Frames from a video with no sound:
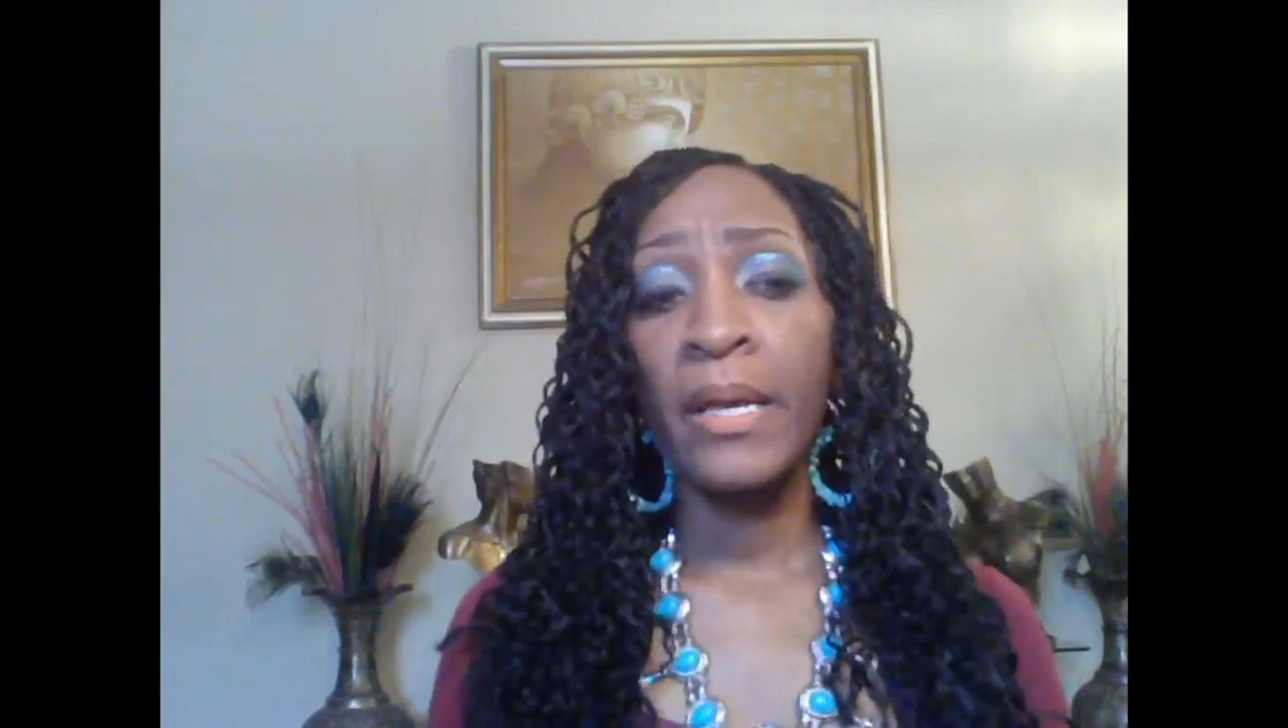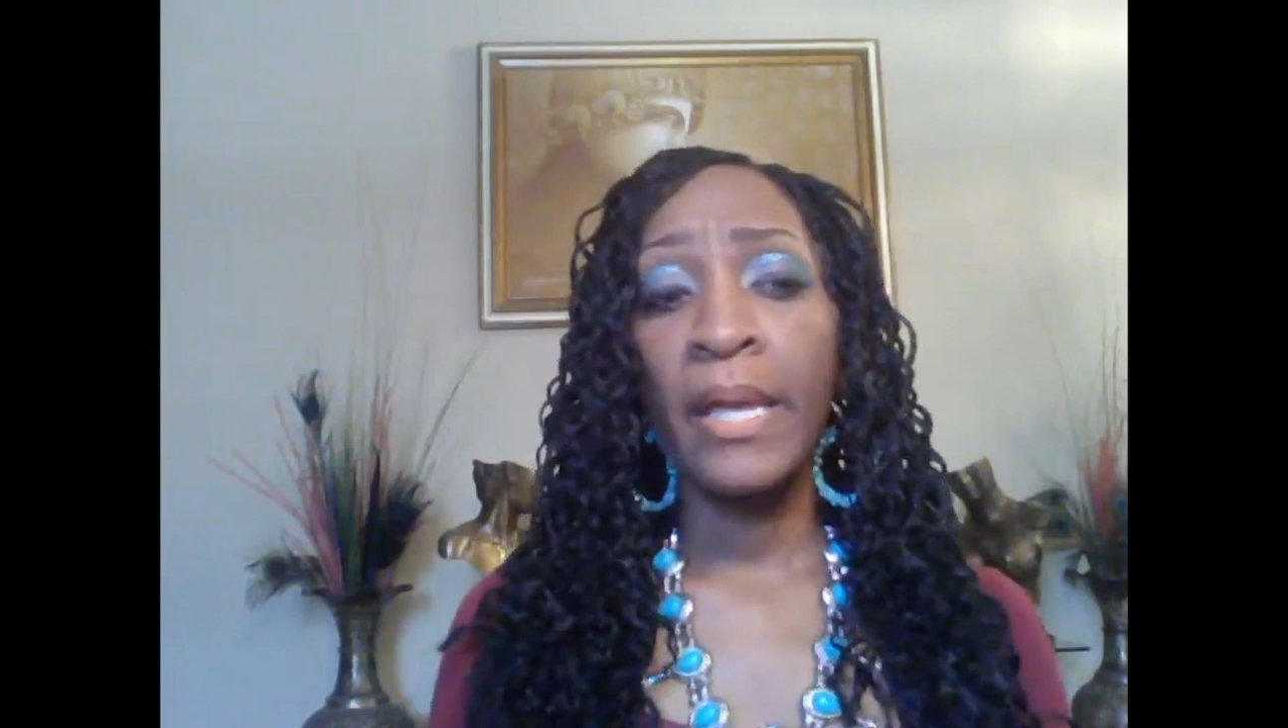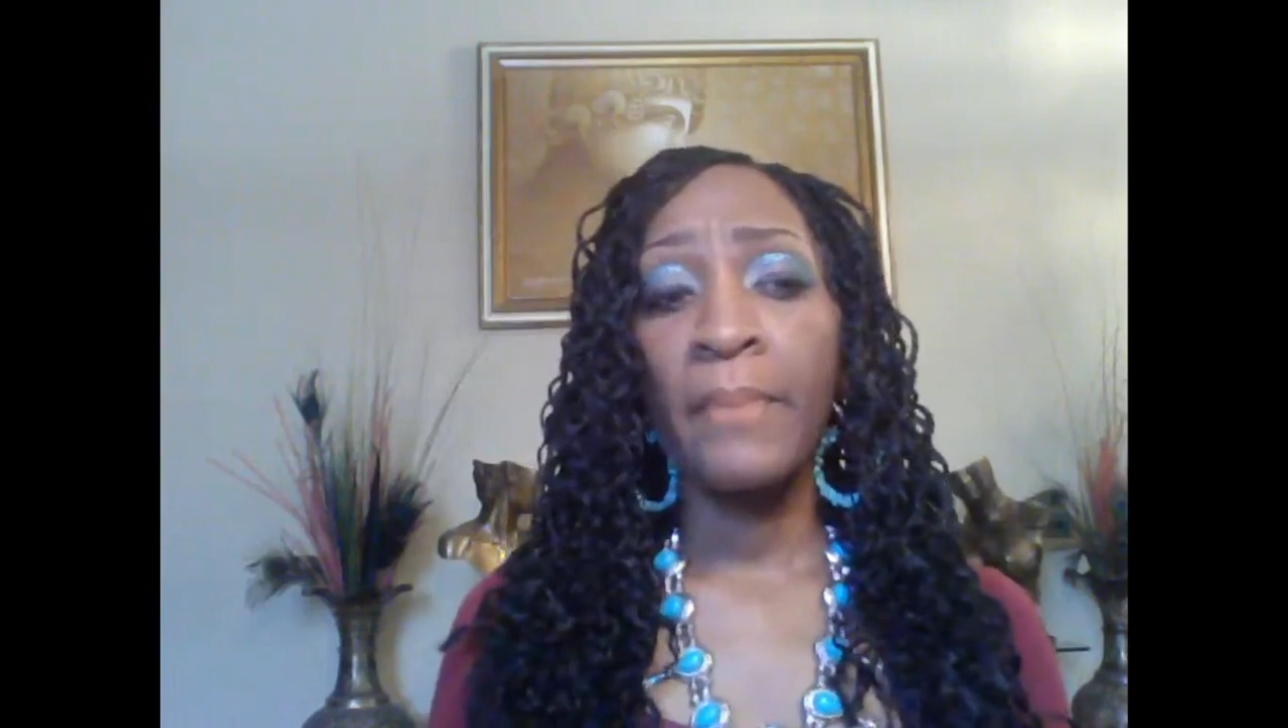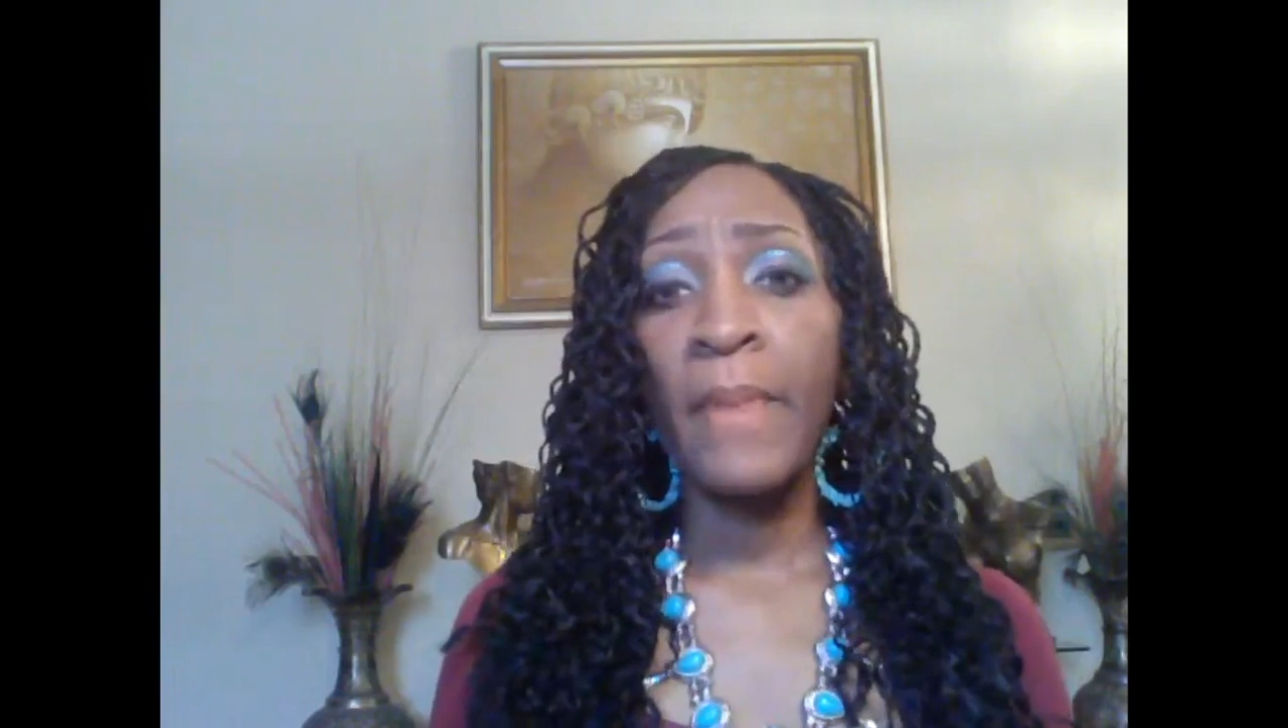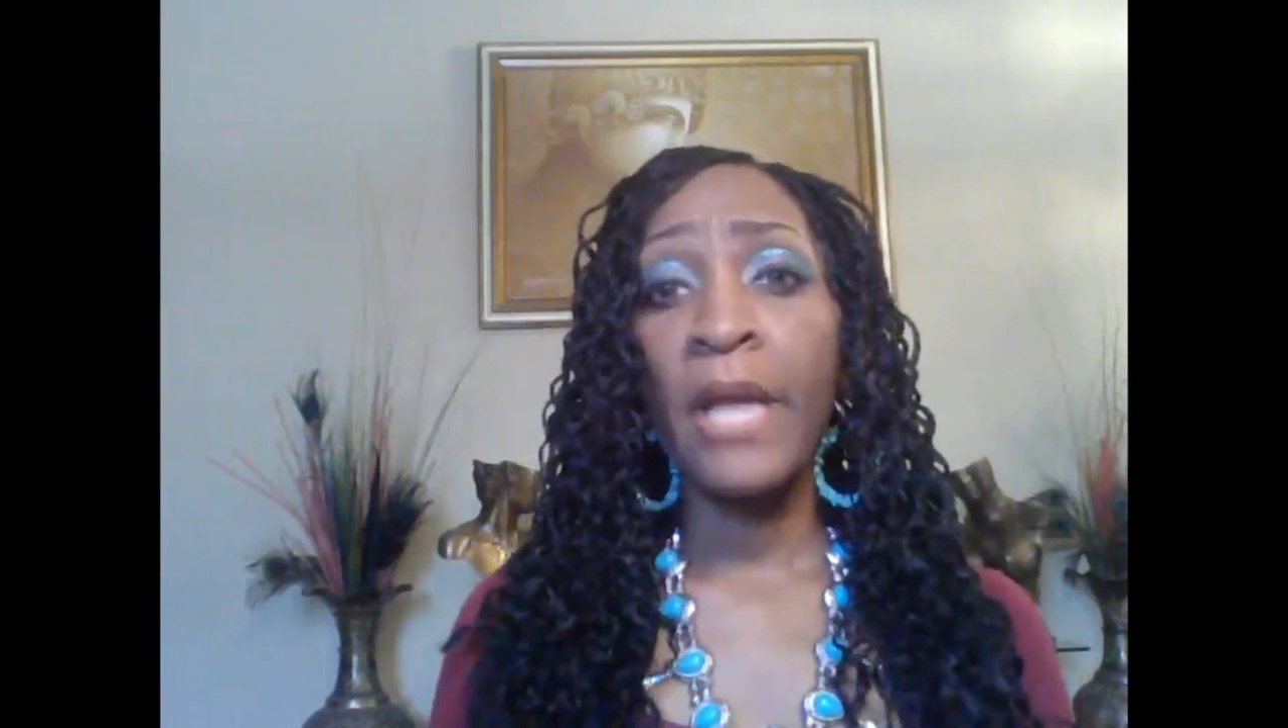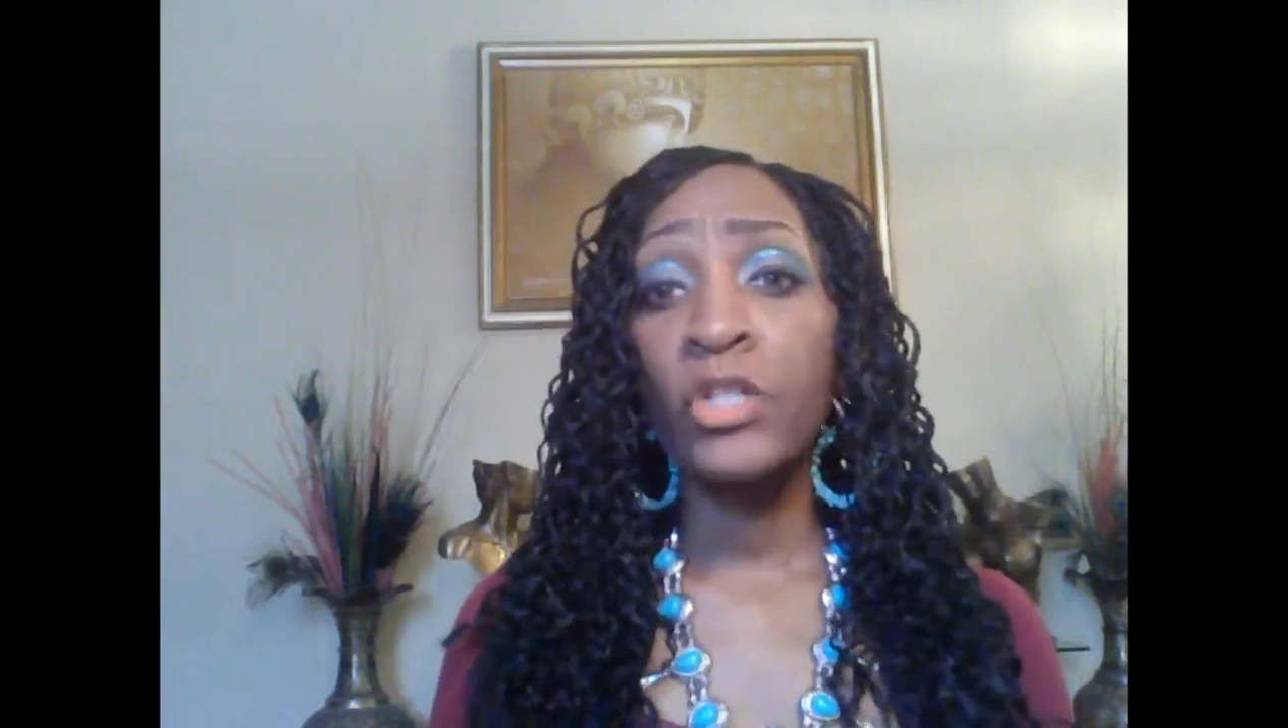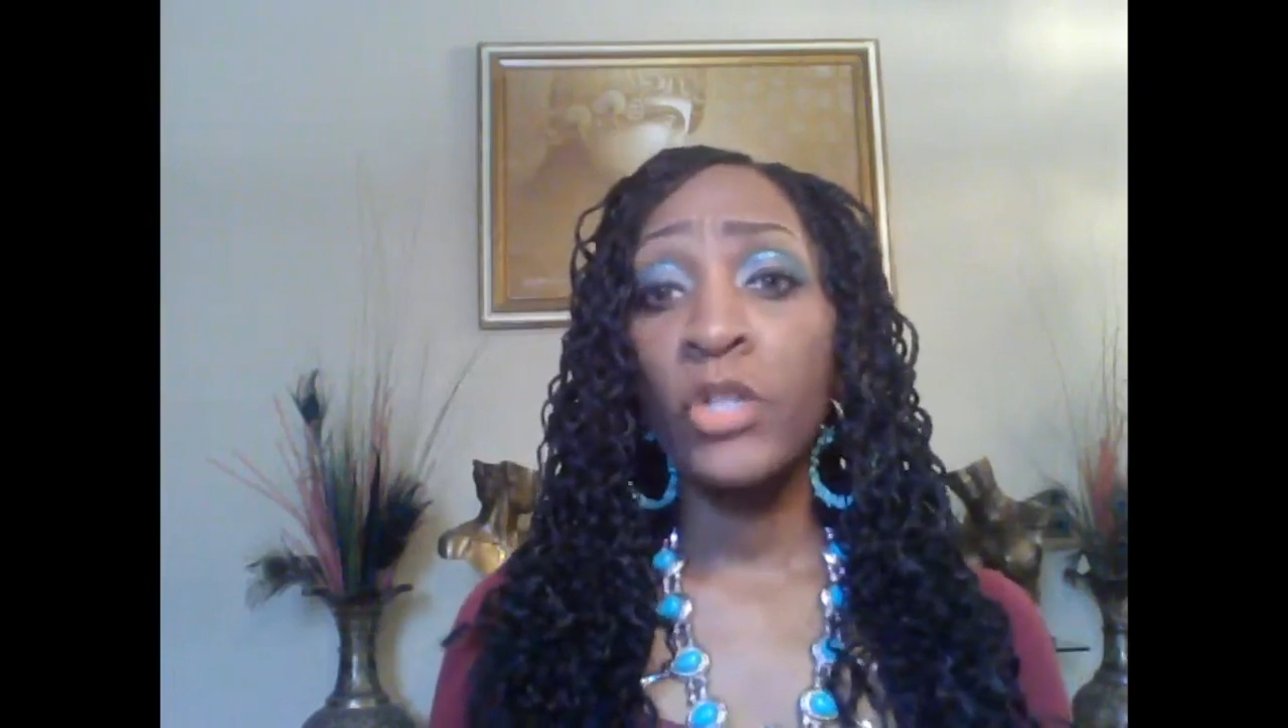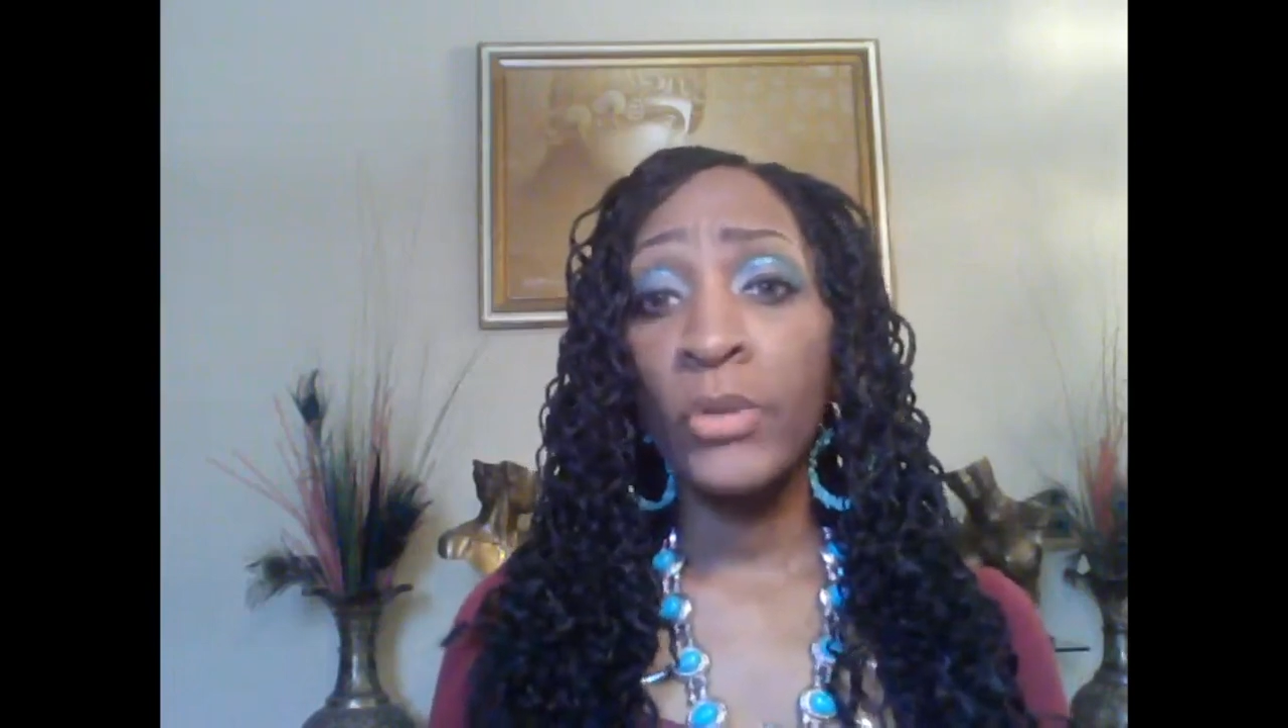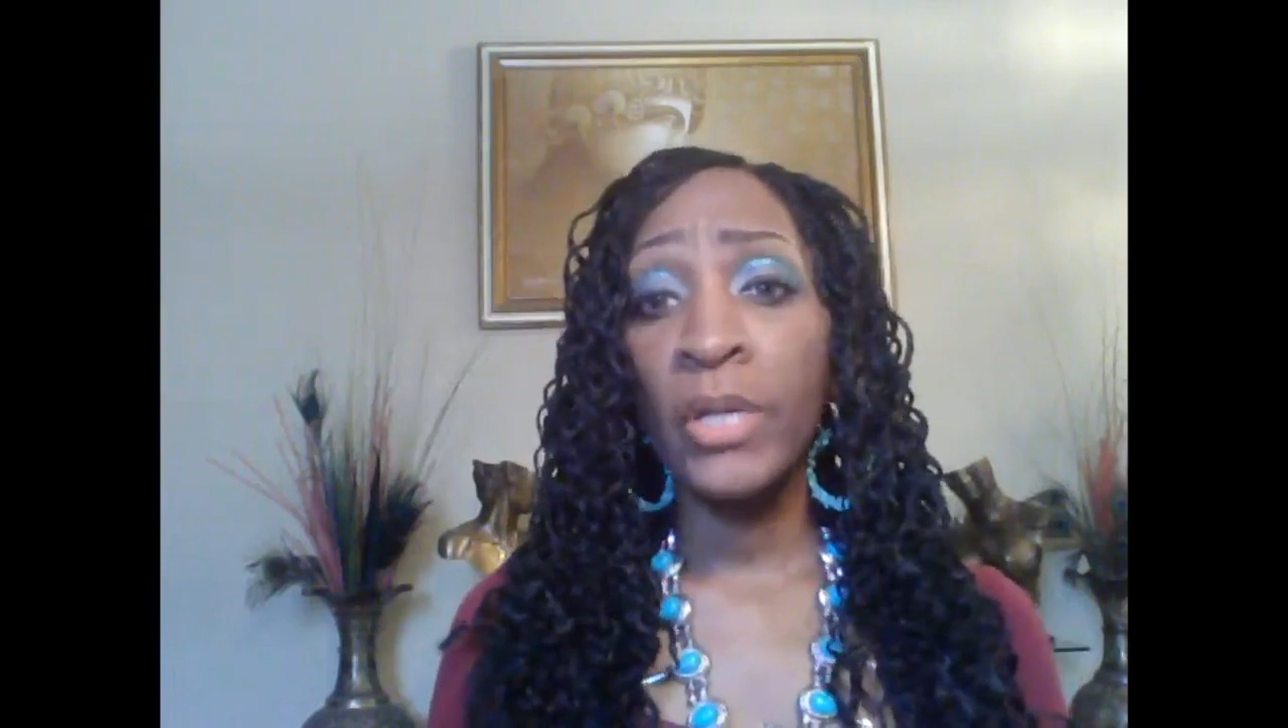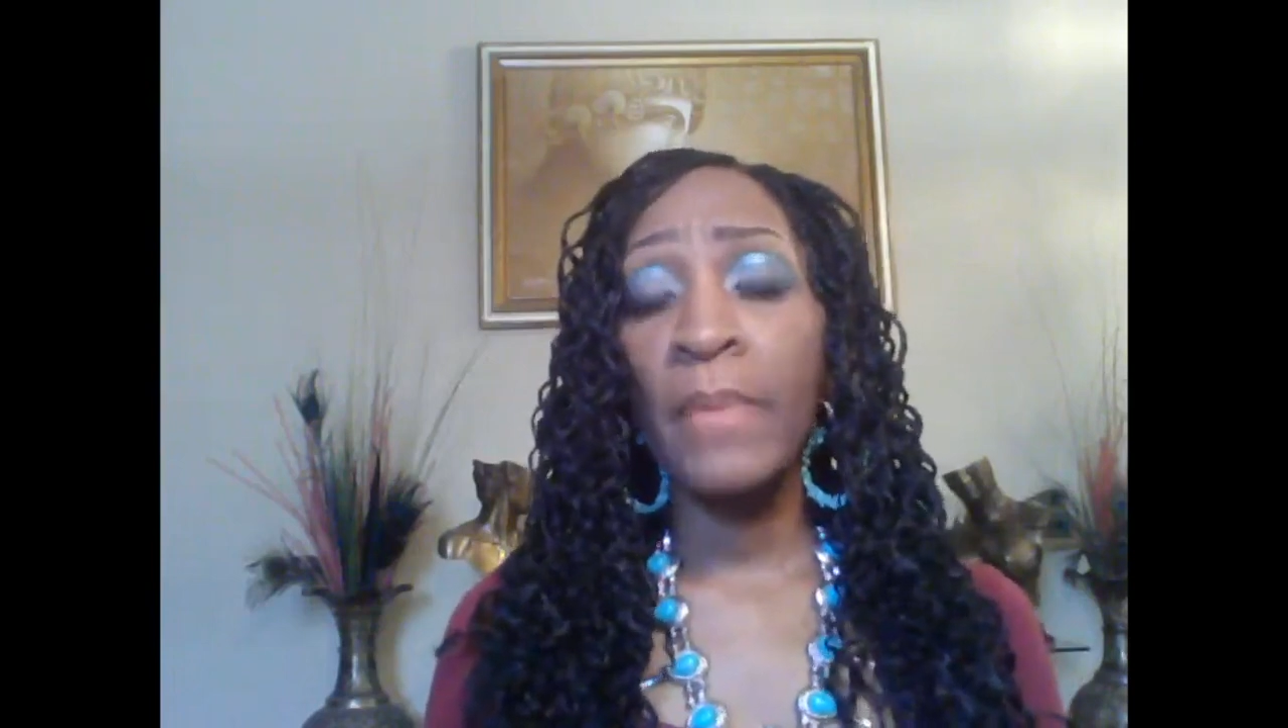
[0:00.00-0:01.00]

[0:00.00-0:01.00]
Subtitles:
in my journey